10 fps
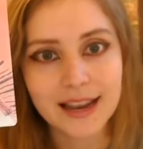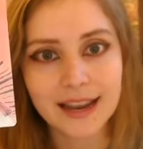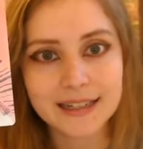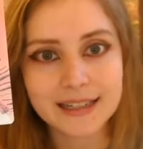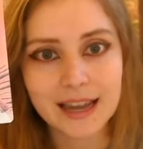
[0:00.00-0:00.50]

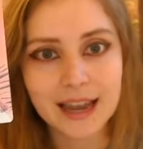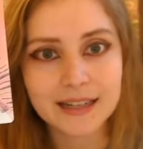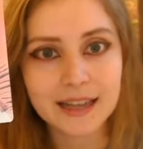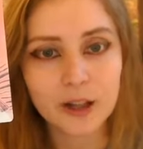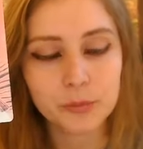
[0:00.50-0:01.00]
And it can
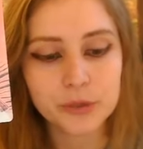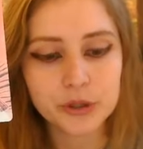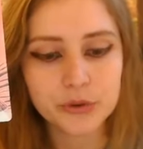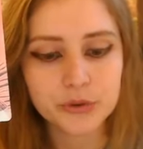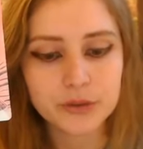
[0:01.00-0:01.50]
help
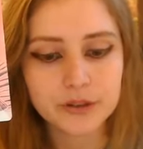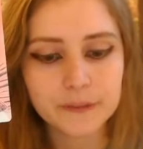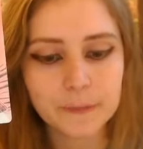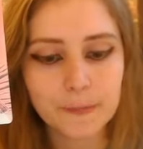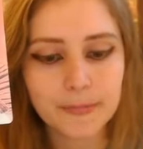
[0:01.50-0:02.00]
you
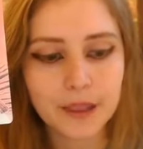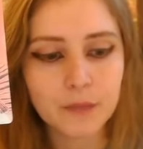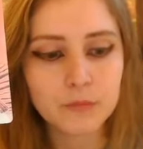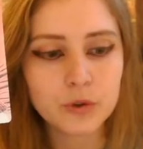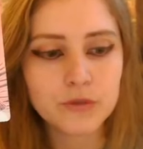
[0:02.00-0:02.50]

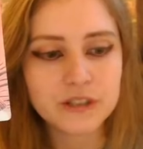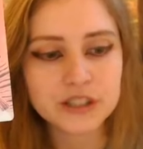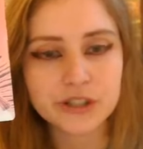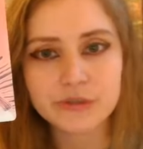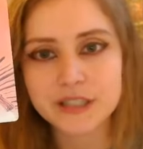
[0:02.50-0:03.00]
move
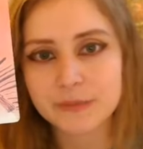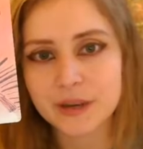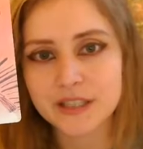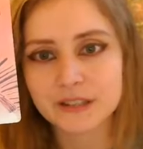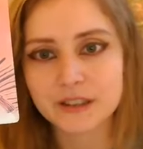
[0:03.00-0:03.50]
into a
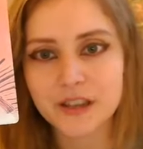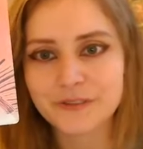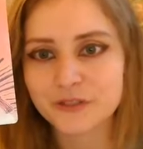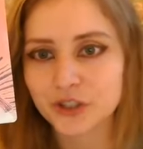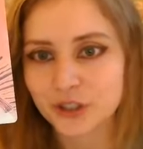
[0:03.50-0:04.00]
space of
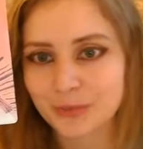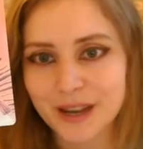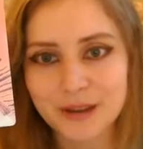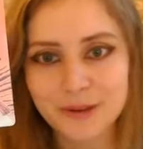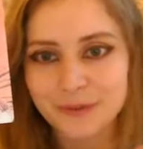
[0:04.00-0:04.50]
love just
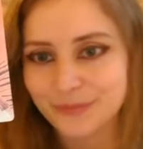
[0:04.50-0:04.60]
by